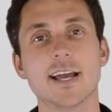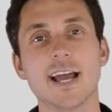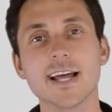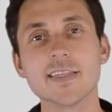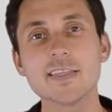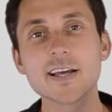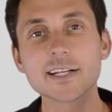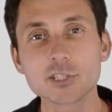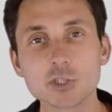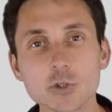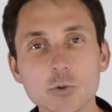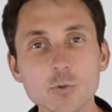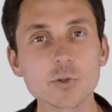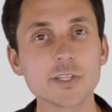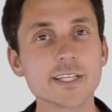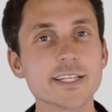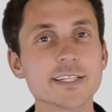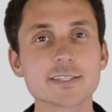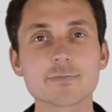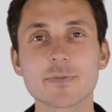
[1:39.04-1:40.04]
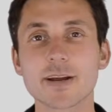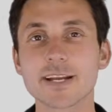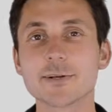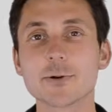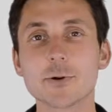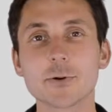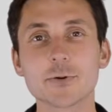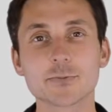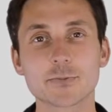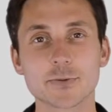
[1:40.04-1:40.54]
And that truly is my
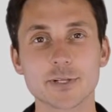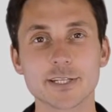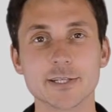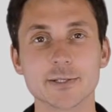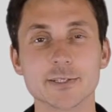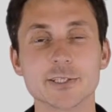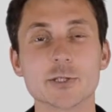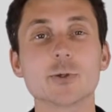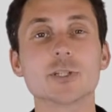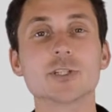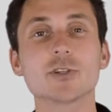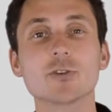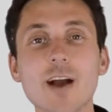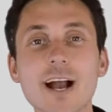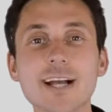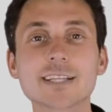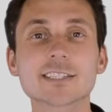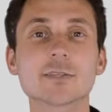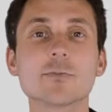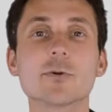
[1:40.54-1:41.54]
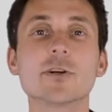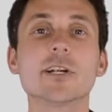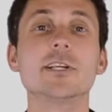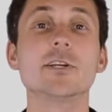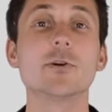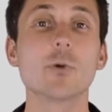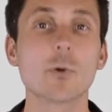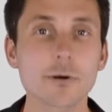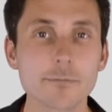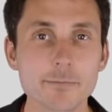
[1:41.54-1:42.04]
goal for you, to attract someone
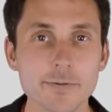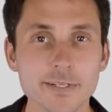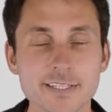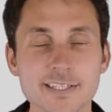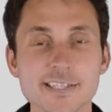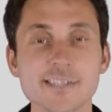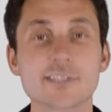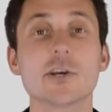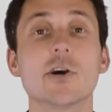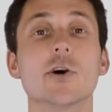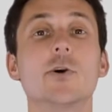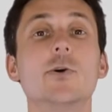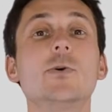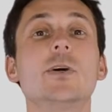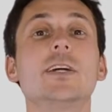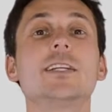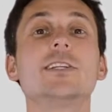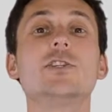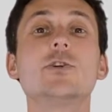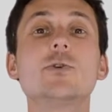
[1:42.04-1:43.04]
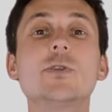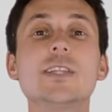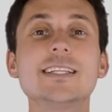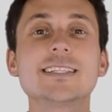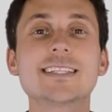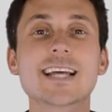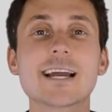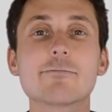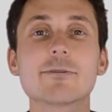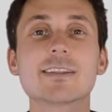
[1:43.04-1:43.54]
in your business who can do
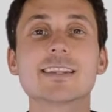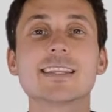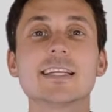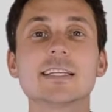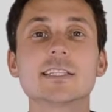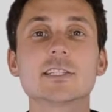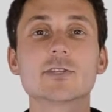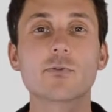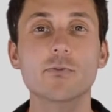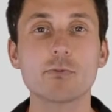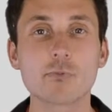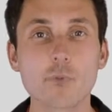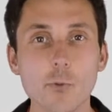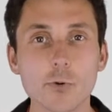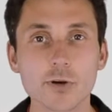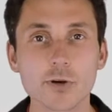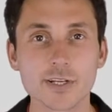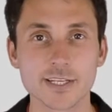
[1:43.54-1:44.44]
these type of things for